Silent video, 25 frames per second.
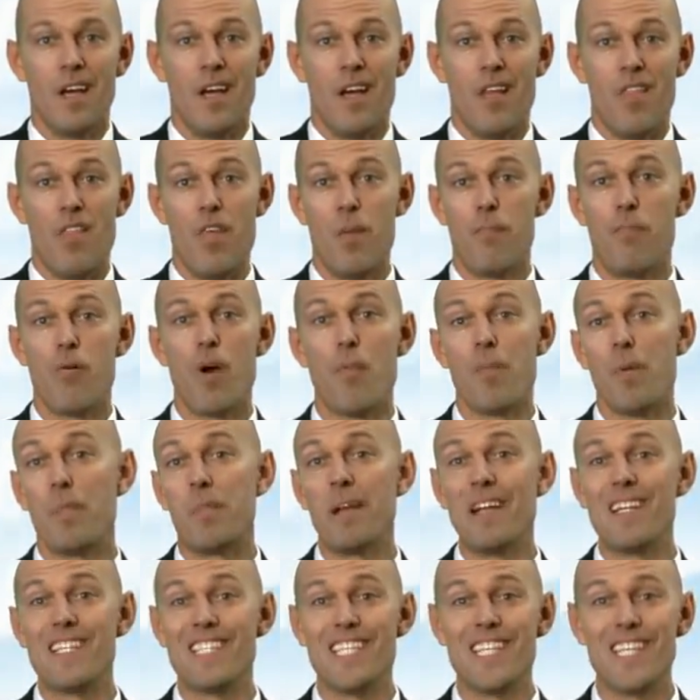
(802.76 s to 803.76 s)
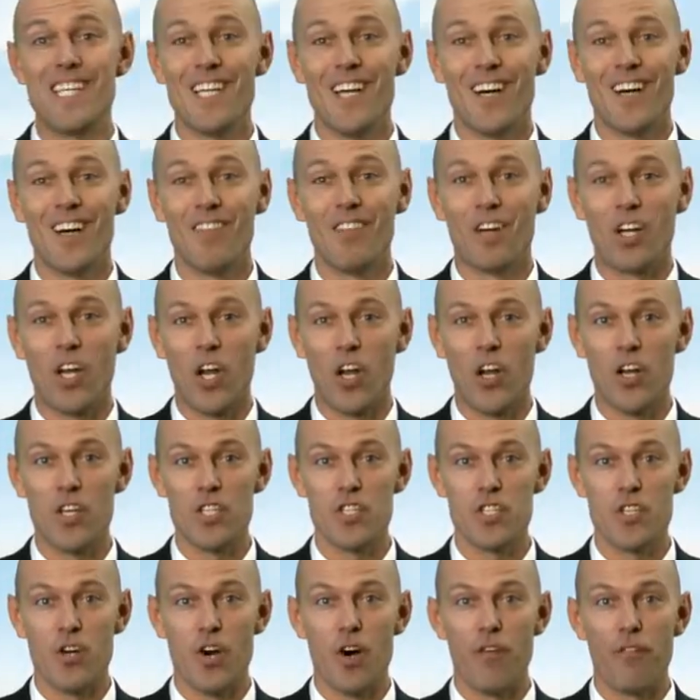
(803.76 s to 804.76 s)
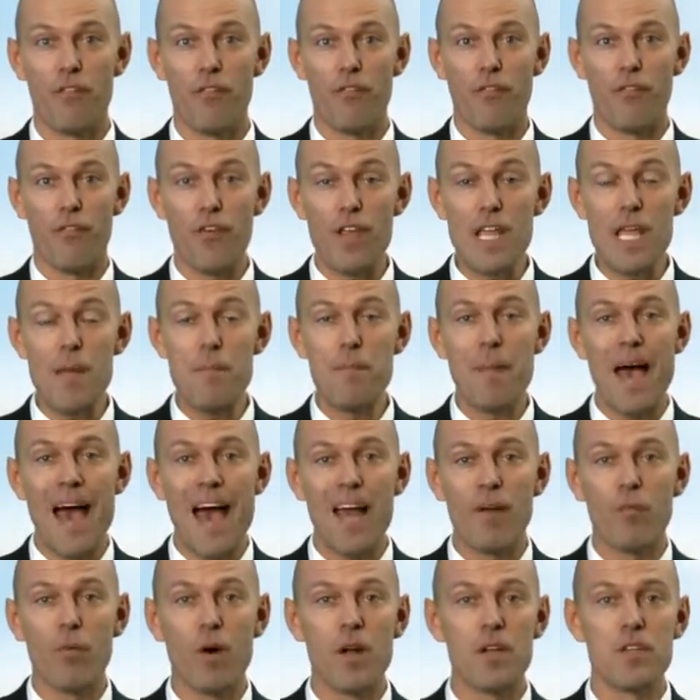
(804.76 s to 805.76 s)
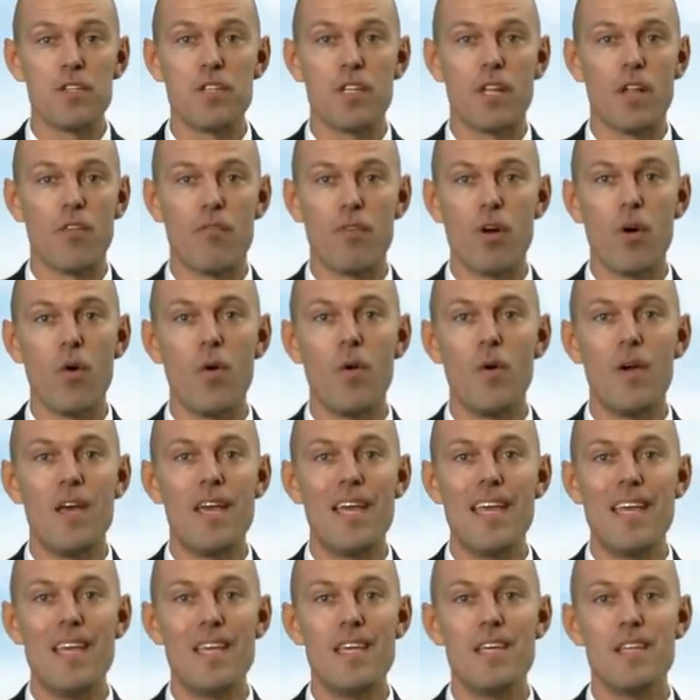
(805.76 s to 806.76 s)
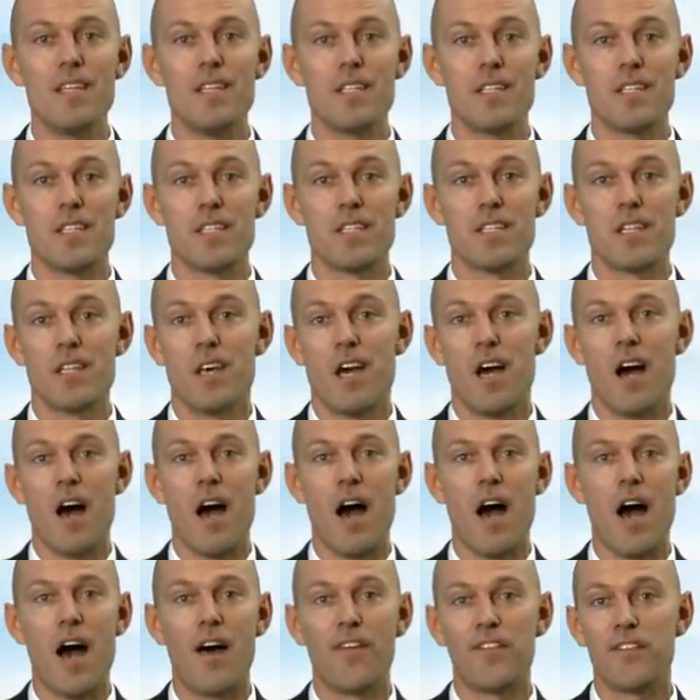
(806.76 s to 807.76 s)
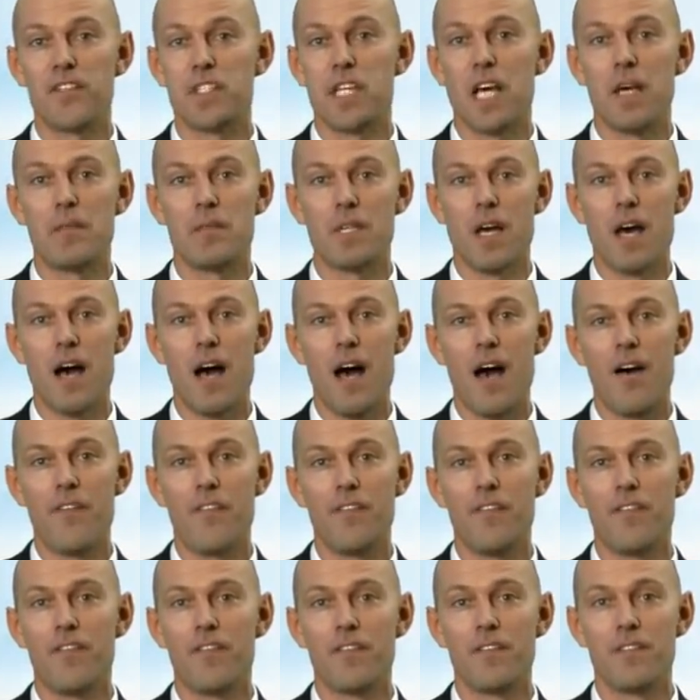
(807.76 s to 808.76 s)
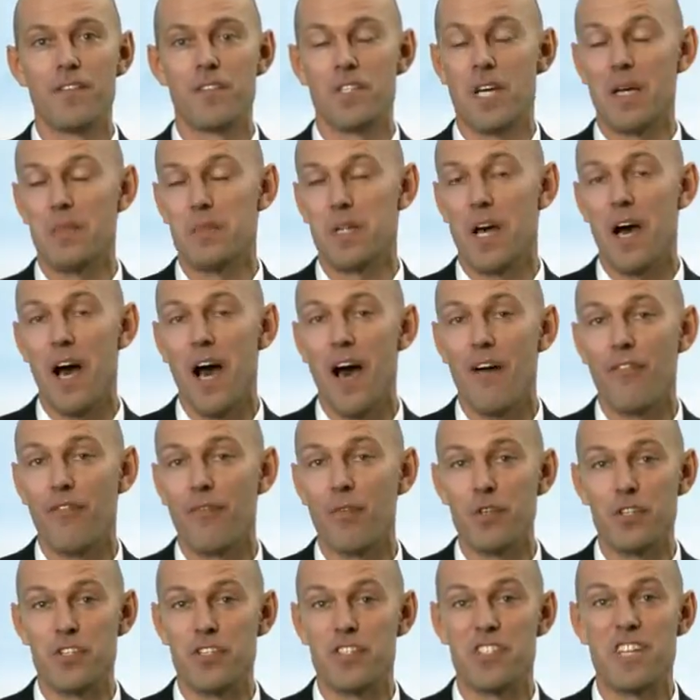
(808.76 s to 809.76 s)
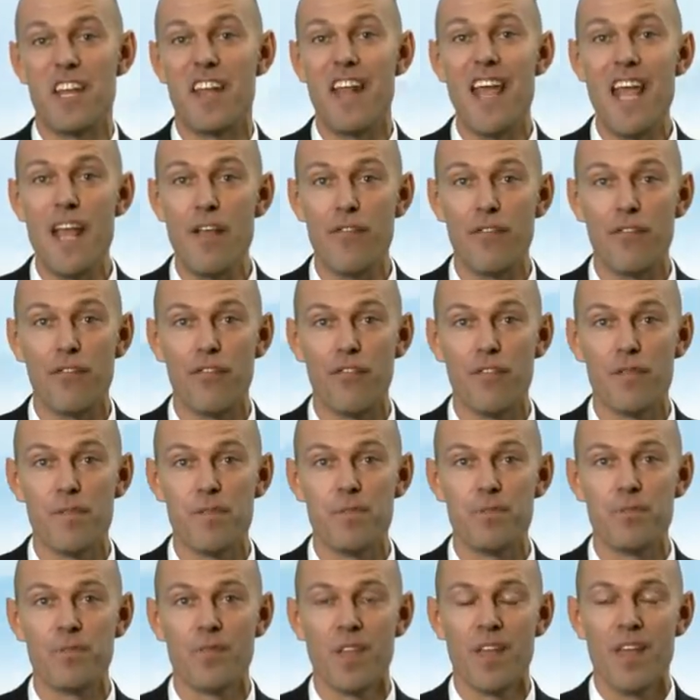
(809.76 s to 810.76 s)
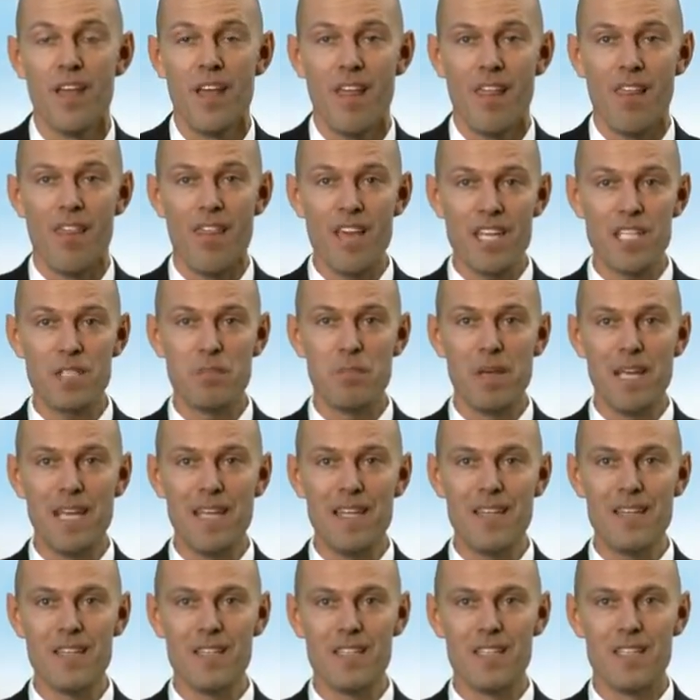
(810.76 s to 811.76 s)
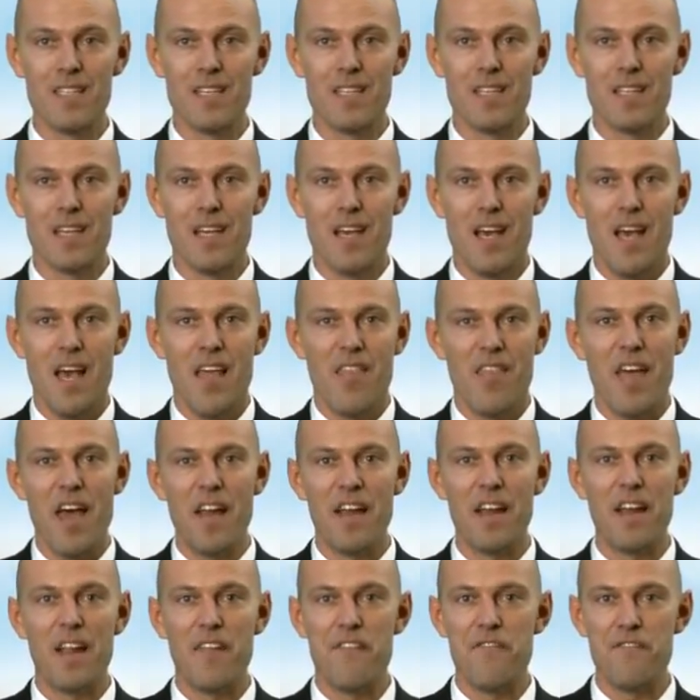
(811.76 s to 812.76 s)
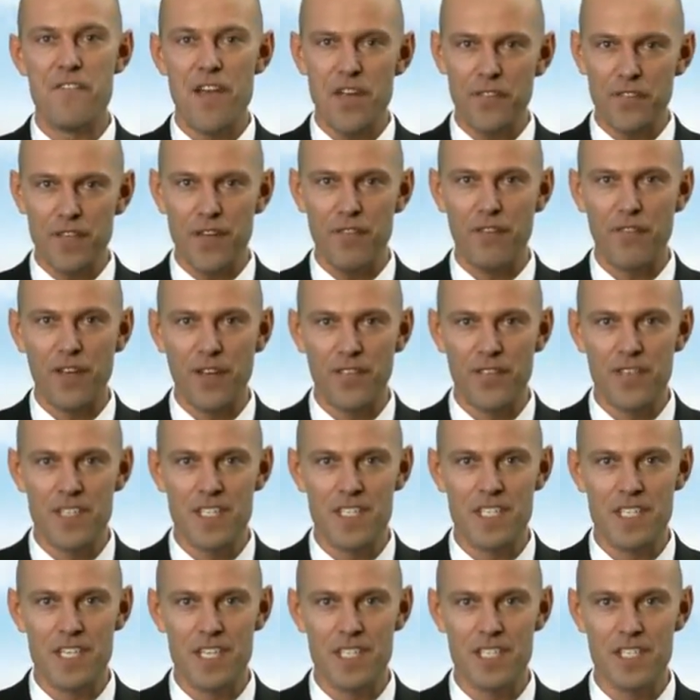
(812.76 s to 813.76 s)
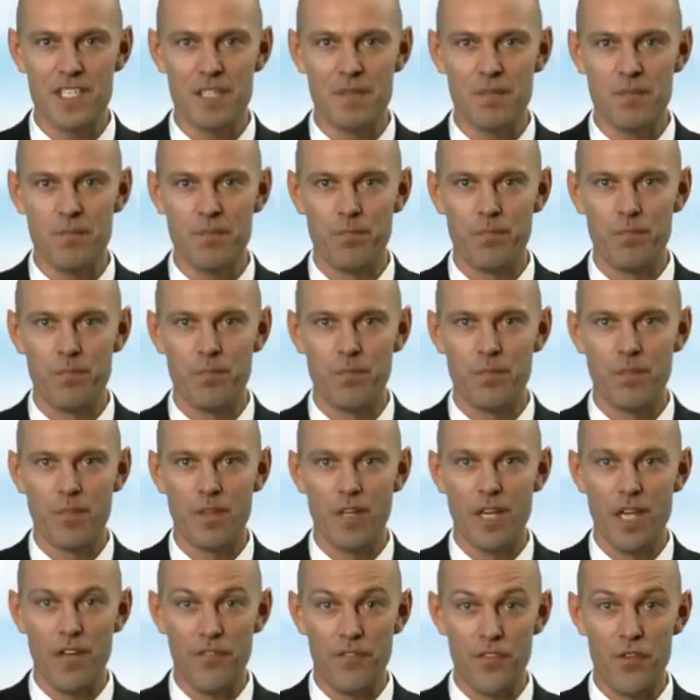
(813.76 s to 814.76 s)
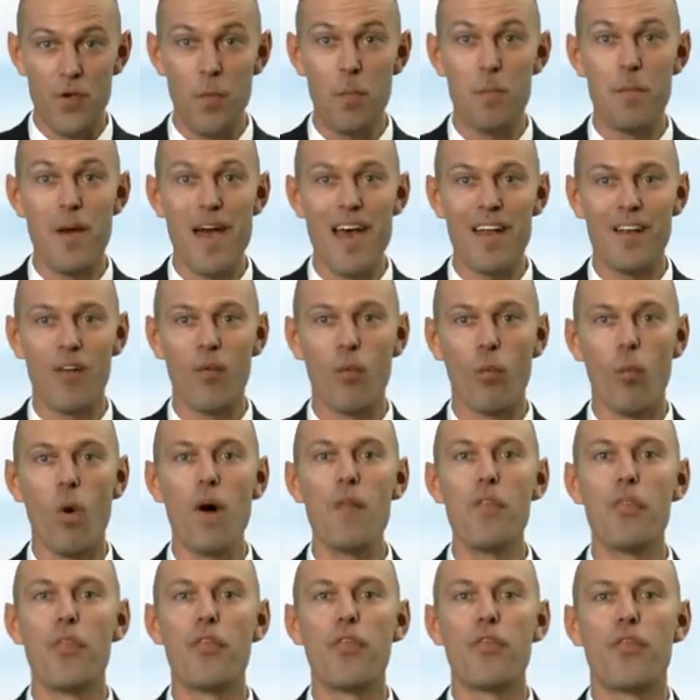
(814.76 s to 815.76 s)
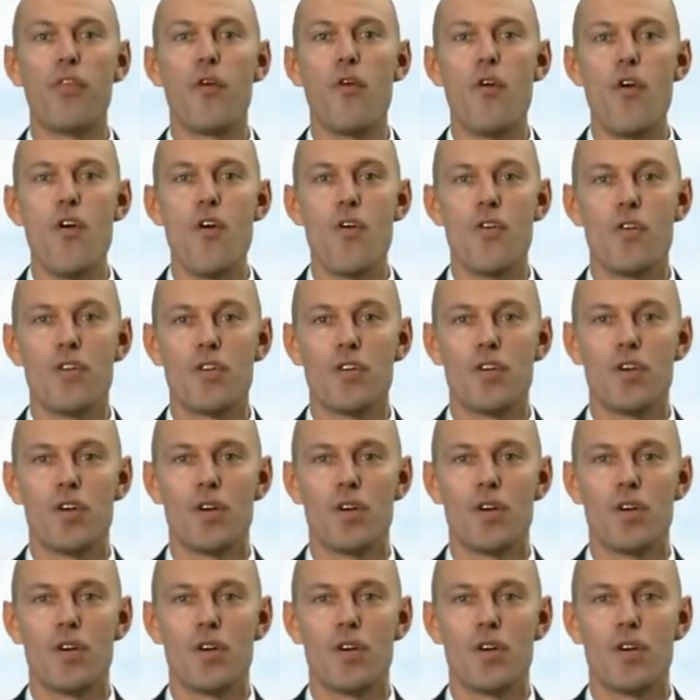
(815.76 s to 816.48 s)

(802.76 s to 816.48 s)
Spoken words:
The probability of a cluster of 3 bad ones in a row is a half times a half times a half, which is an eighth. This means that in a 50-50 system, if you bet 1/3